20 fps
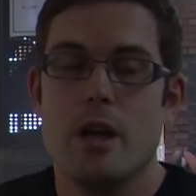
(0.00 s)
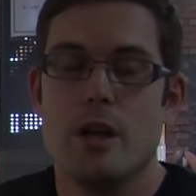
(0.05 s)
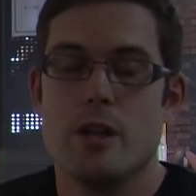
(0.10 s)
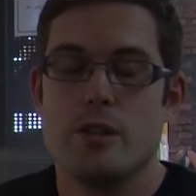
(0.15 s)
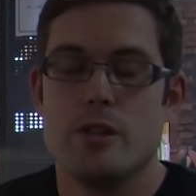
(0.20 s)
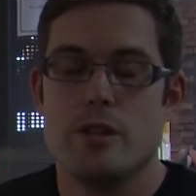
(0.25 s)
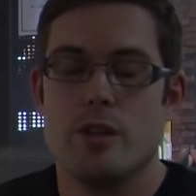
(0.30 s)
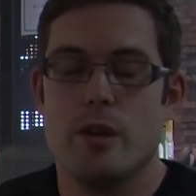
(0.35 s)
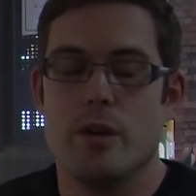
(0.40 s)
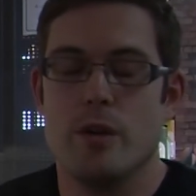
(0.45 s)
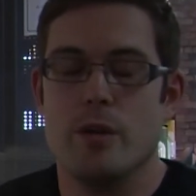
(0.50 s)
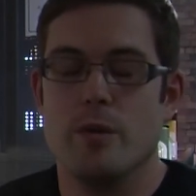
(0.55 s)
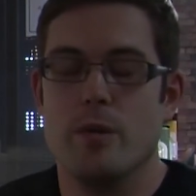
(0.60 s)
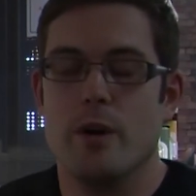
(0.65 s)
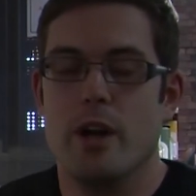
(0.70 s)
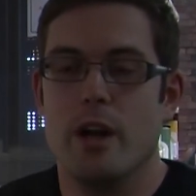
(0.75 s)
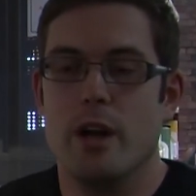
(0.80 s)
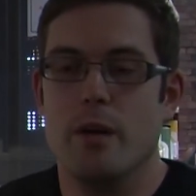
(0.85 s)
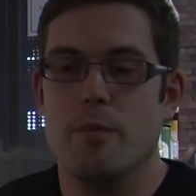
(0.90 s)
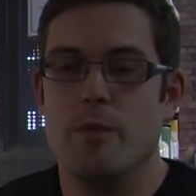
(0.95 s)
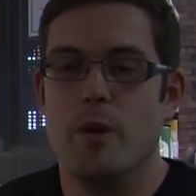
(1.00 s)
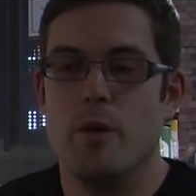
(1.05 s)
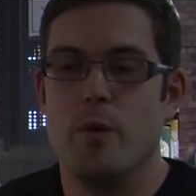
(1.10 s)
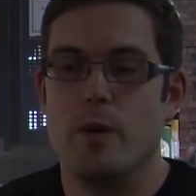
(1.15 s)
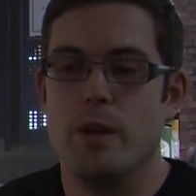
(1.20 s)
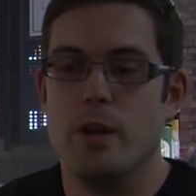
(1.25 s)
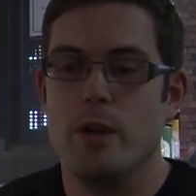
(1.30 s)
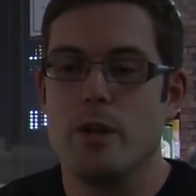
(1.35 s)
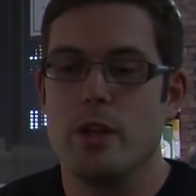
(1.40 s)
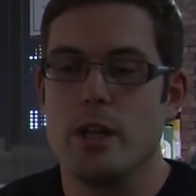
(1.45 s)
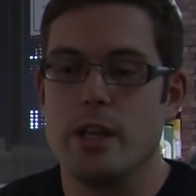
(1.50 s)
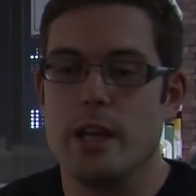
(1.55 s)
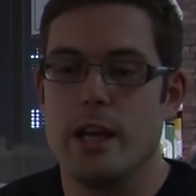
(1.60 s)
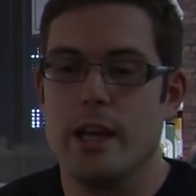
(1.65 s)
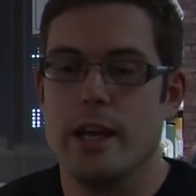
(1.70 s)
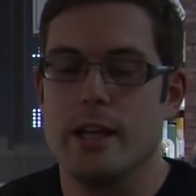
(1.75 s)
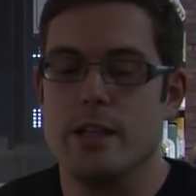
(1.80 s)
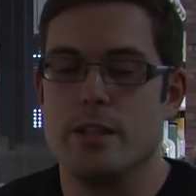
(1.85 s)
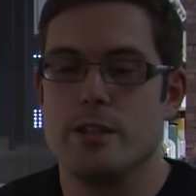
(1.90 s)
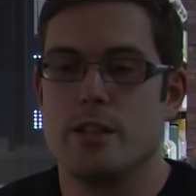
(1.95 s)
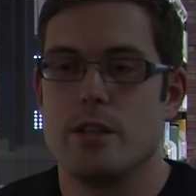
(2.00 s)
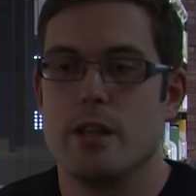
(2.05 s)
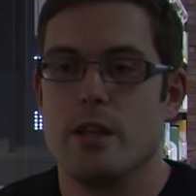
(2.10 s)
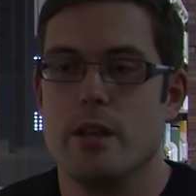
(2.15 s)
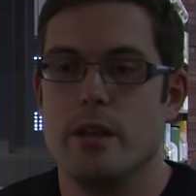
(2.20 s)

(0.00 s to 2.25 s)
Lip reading: So we're looking at